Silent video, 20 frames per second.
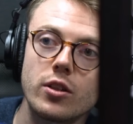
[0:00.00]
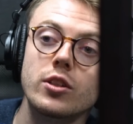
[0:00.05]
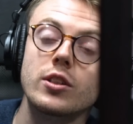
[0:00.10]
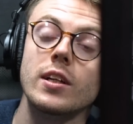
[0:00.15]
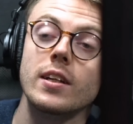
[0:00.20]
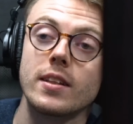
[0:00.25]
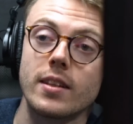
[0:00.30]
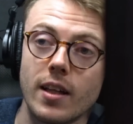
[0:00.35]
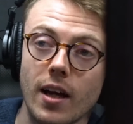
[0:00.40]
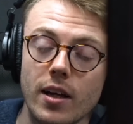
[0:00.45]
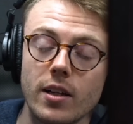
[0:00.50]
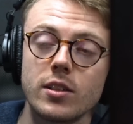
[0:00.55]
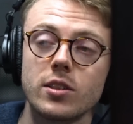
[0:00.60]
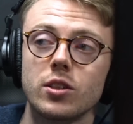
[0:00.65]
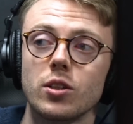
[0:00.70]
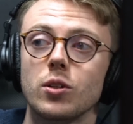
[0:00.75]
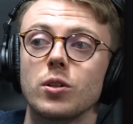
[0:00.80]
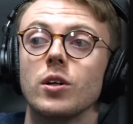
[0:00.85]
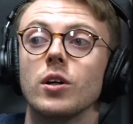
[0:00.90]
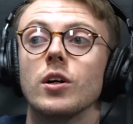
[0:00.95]
They did that.
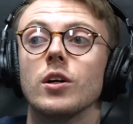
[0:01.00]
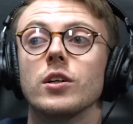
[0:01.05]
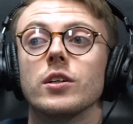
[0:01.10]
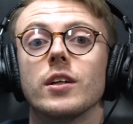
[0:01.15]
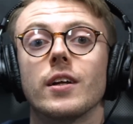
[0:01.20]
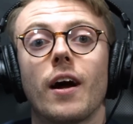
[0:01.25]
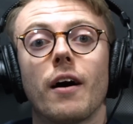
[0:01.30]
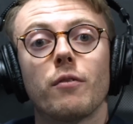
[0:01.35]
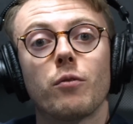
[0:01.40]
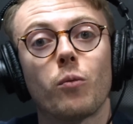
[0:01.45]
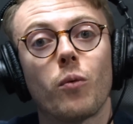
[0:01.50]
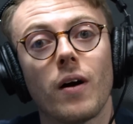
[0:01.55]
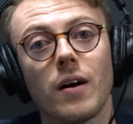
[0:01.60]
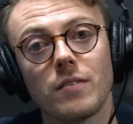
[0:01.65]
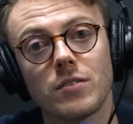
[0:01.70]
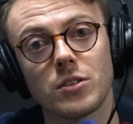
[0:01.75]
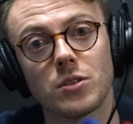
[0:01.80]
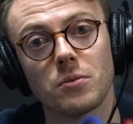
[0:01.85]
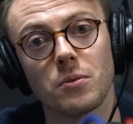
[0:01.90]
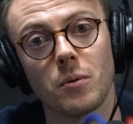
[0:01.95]
So you have
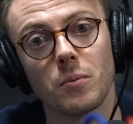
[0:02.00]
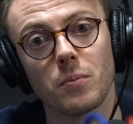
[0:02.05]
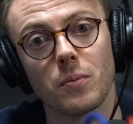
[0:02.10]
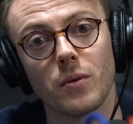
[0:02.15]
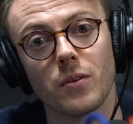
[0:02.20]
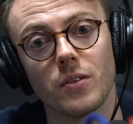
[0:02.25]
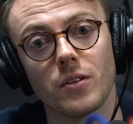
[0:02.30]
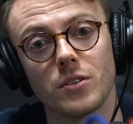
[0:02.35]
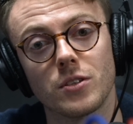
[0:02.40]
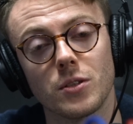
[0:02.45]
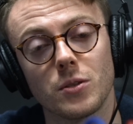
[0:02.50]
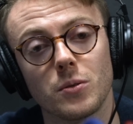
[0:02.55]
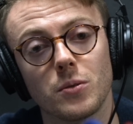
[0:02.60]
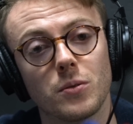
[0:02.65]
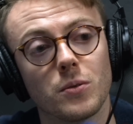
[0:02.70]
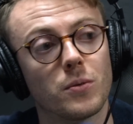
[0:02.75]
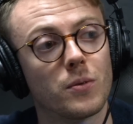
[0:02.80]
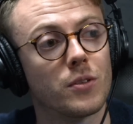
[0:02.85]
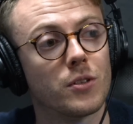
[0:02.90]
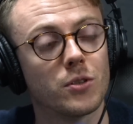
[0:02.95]
wives swap when
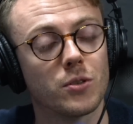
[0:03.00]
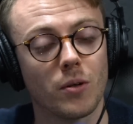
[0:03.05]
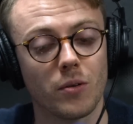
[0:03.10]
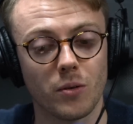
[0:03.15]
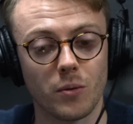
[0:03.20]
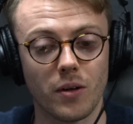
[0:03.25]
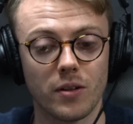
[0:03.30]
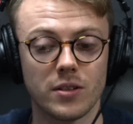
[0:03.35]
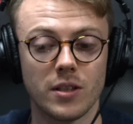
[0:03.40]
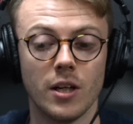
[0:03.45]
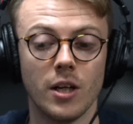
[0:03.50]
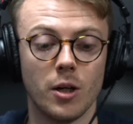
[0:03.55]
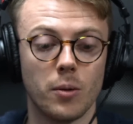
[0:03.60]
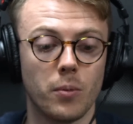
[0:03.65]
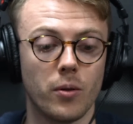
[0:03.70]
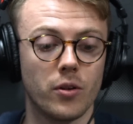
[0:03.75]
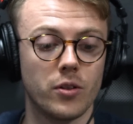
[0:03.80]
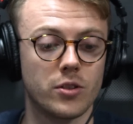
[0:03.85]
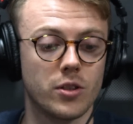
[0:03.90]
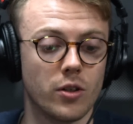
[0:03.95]
they swap the wives,
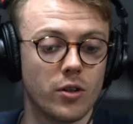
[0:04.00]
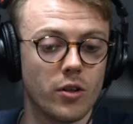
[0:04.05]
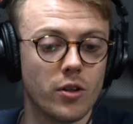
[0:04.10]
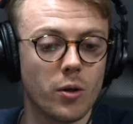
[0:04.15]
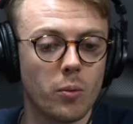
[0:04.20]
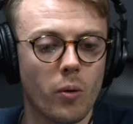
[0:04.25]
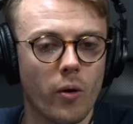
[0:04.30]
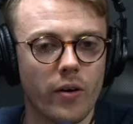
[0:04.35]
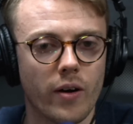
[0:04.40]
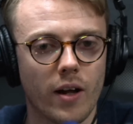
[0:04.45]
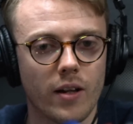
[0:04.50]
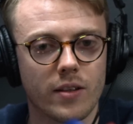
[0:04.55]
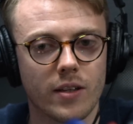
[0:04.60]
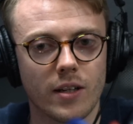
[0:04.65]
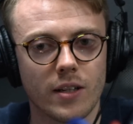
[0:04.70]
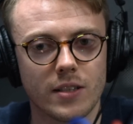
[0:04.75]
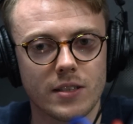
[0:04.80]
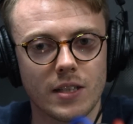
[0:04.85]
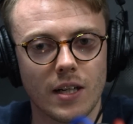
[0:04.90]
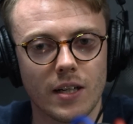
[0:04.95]
but there's another one. I
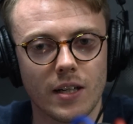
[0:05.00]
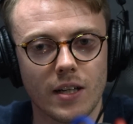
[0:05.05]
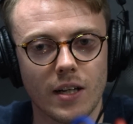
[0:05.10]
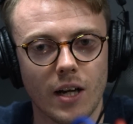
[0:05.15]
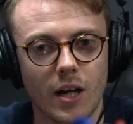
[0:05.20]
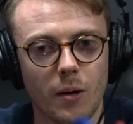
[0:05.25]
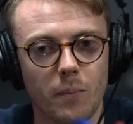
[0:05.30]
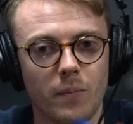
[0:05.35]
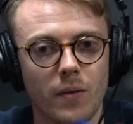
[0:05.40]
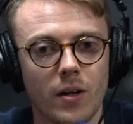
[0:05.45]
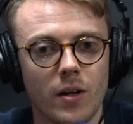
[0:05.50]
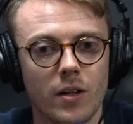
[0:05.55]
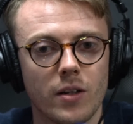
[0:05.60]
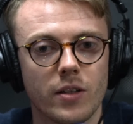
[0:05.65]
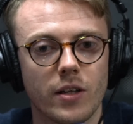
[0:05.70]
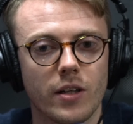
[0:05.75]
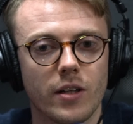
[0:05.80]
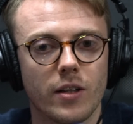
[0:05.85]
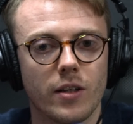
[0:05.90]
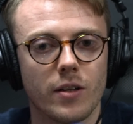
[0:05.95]
think it's
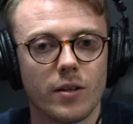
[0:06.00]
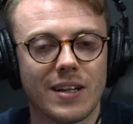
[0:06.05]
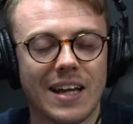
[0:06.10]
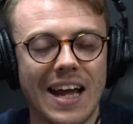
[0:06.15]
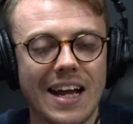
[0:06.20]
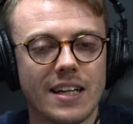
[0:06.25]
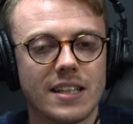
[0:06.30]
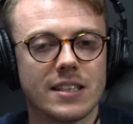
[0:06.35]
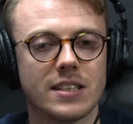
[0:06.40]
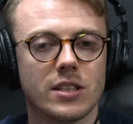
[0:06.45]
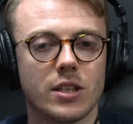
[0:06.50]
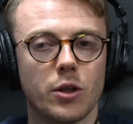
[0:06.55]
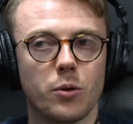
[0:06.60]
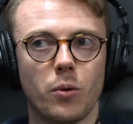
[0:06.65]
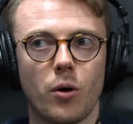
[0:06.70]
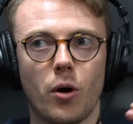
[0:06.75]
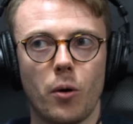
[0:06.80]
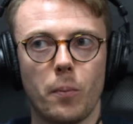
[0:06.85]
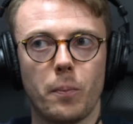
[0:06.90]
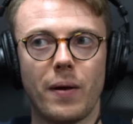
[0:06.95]
that kids who
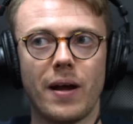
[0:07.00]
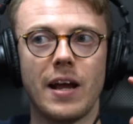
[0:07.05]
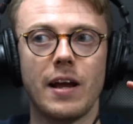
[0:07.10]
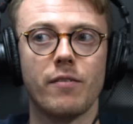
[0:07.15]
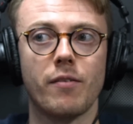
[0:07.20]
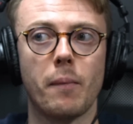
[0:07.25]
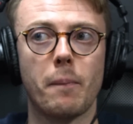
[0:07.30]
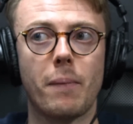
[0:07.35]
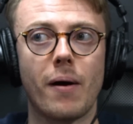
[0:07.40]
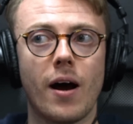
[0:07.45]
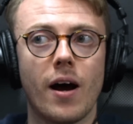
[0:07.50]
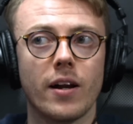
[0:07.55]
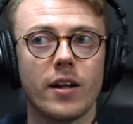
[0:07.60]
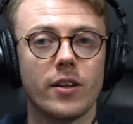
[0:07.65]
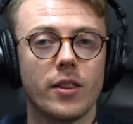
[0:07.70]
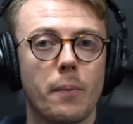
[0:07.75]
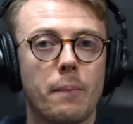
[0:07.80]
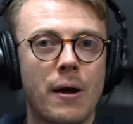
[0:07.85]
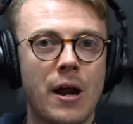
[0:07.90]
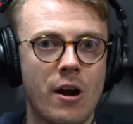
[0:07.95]
are behaving badly
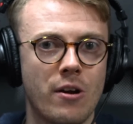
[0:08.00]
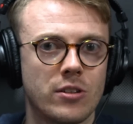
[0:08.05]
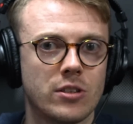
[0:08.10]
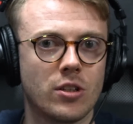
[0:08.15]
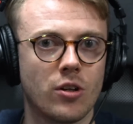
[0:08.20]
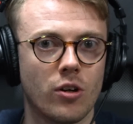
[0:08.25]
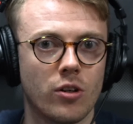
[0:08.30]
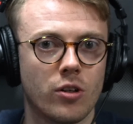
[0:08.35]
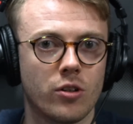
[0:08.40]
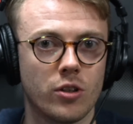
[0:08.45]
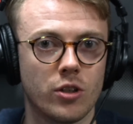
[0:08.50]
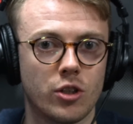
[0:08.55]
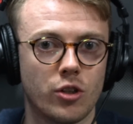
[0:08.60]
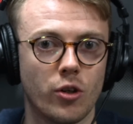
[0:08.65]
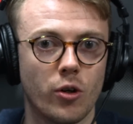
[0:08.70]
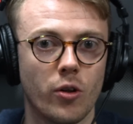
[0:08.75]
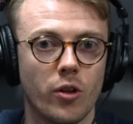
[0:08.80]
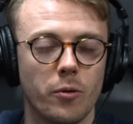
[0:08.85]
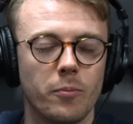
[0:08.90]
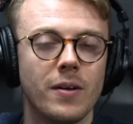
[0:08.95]
and the parents can't
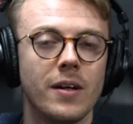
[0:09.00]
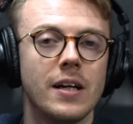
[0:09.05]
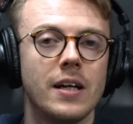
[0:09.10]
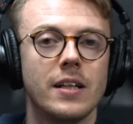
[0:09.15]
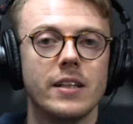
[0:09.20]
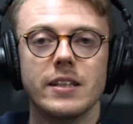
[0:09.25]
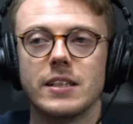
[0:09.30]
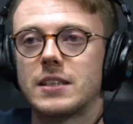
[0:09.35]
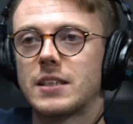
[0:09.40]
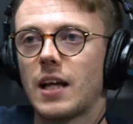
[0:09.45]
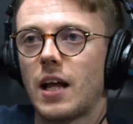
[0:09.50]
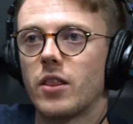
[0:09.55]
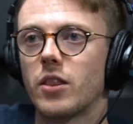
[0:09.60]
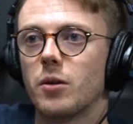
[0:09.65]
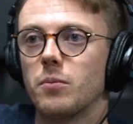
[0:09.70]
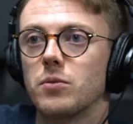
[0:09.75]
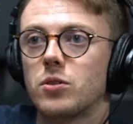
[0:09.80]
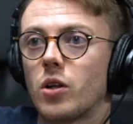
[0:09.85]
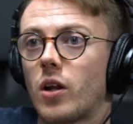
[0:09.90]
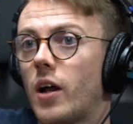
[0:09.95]
control them, they send
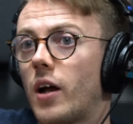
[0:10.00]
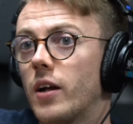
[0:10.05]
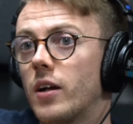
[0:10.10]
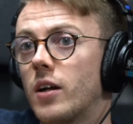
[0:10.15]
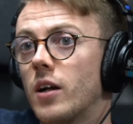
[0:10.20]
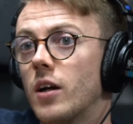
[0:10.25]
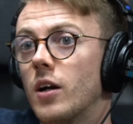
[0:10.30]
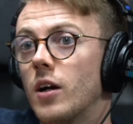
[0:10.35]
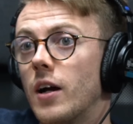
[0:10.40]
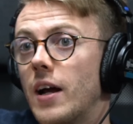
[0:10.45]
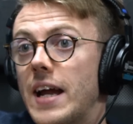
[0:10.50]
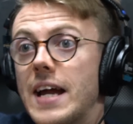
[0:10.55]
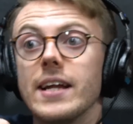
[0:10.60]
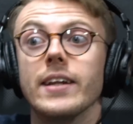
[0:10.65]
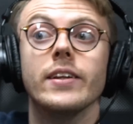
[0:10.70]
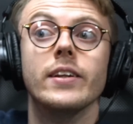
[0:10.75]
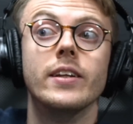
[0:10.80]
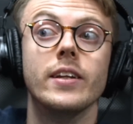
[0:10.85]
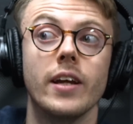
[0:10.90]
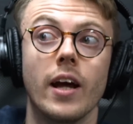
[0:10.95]
them to like
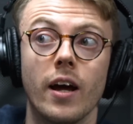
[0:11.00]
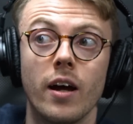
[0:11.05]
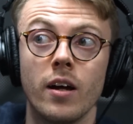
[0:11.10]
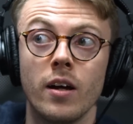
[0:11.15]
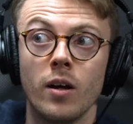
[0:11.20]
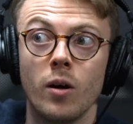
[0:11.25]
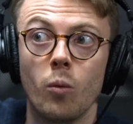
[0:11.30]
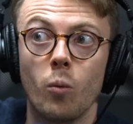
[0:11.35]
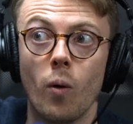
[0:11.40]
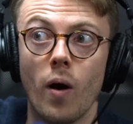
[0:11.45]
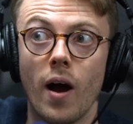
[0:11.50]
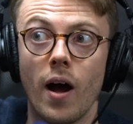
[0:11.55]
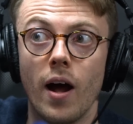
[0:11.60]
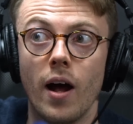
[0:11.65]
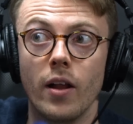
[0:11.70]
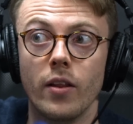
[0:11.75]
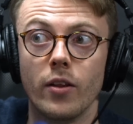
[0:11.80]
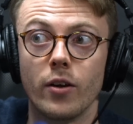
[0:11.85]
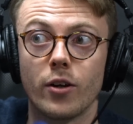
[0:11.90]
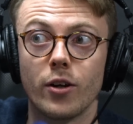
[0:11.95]
India
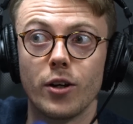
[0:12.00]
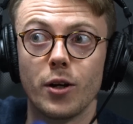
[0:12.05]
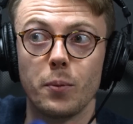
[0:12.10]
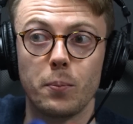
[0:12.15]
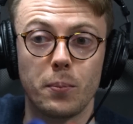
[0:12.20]
where they're going to